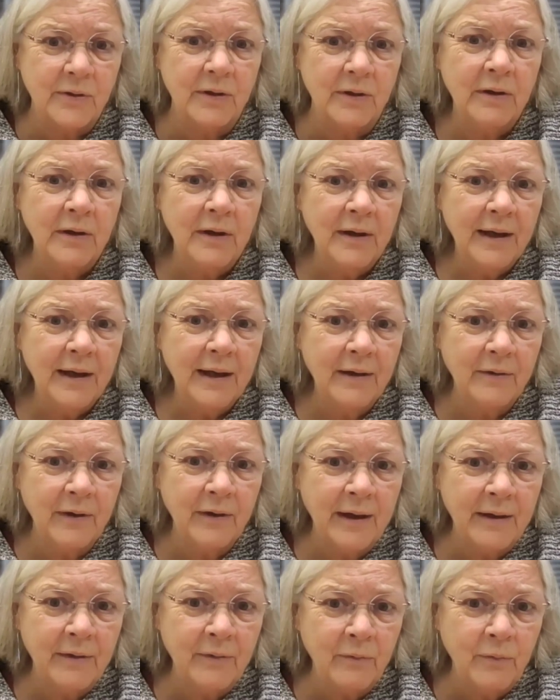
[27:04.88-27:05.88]
or
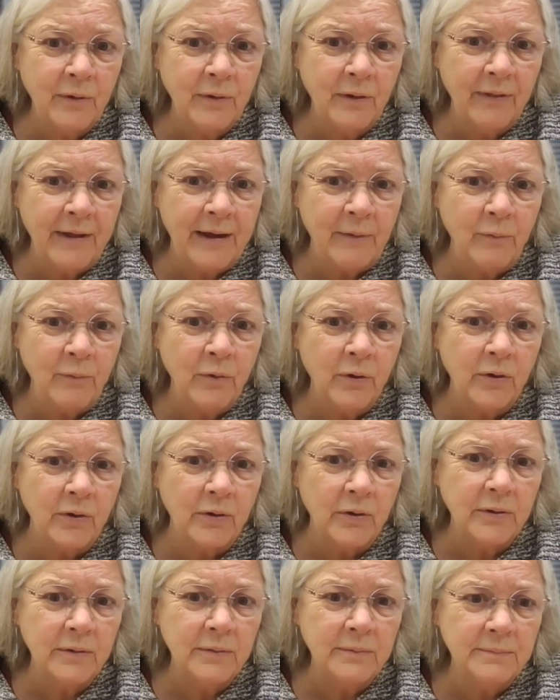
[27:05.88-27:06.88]
how will that
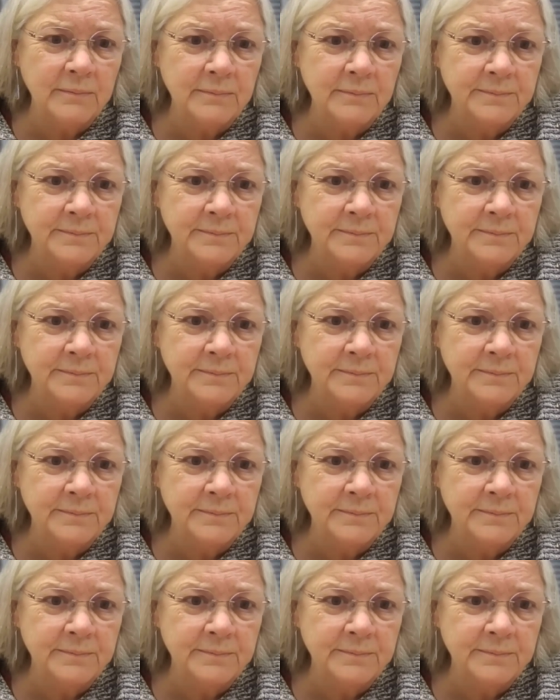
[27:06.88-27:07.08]
work?